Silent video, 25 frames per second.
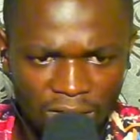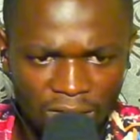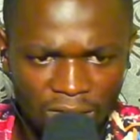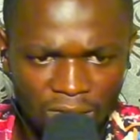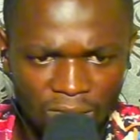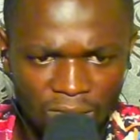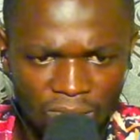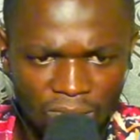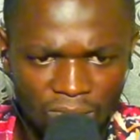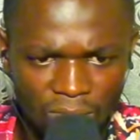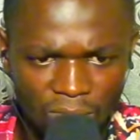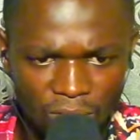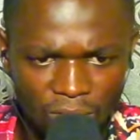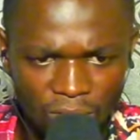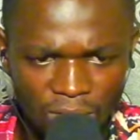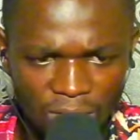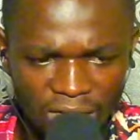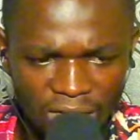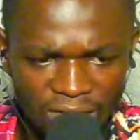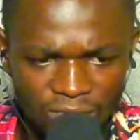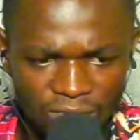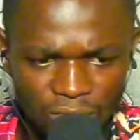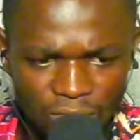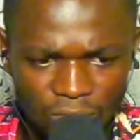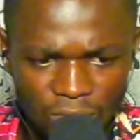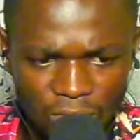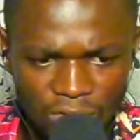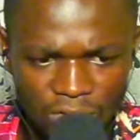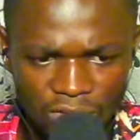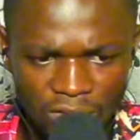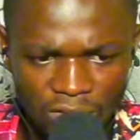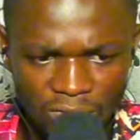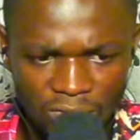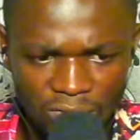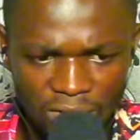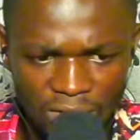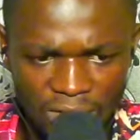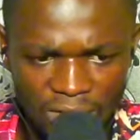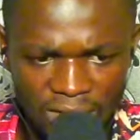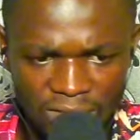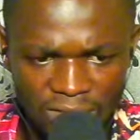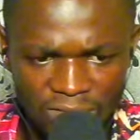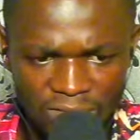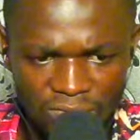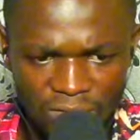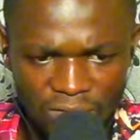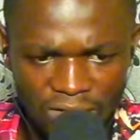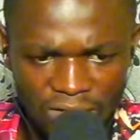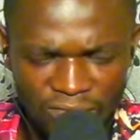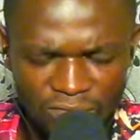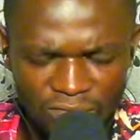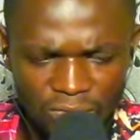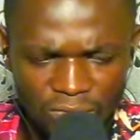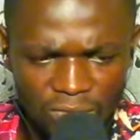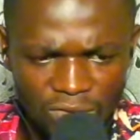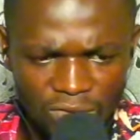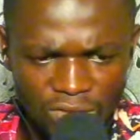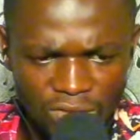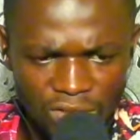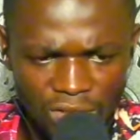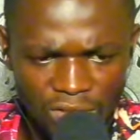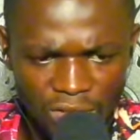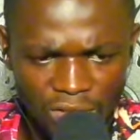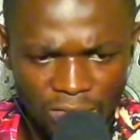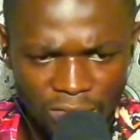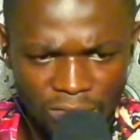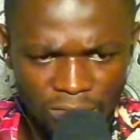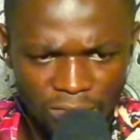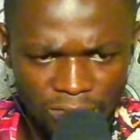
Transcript: But we have to watch out, guys. We have to watch out.